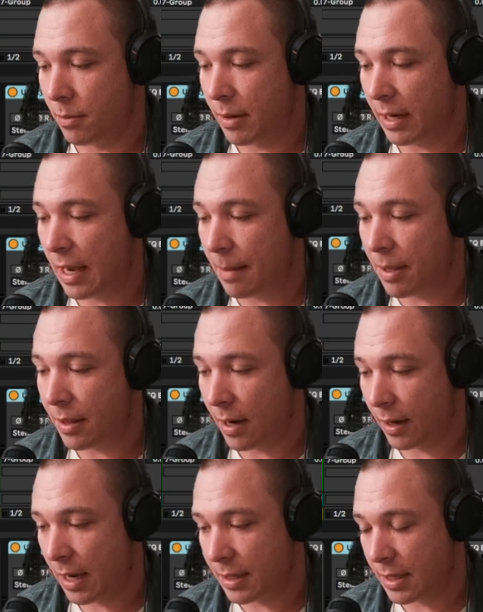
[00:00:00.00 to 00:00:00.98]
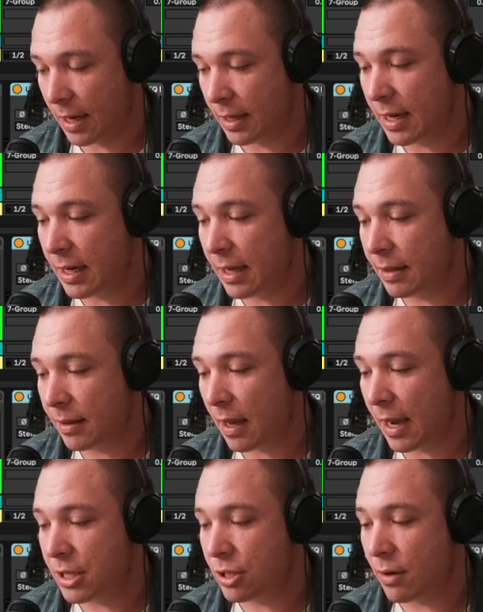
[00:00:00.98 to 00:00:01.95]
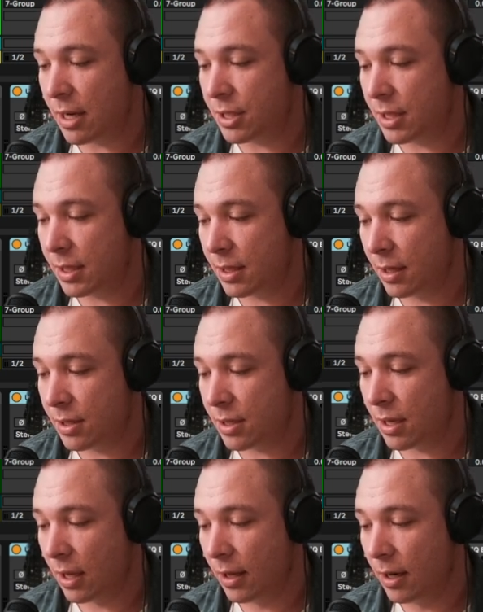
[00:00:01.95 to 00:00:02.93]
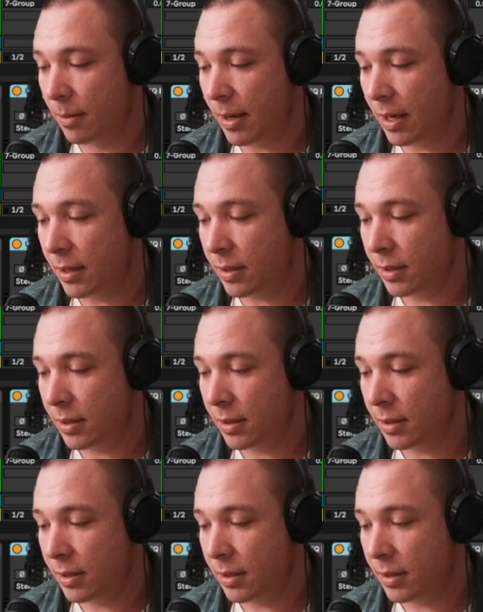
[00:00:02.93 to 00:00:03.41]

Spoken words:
but I kept it there in case I needed it. I stretched this just a little bit.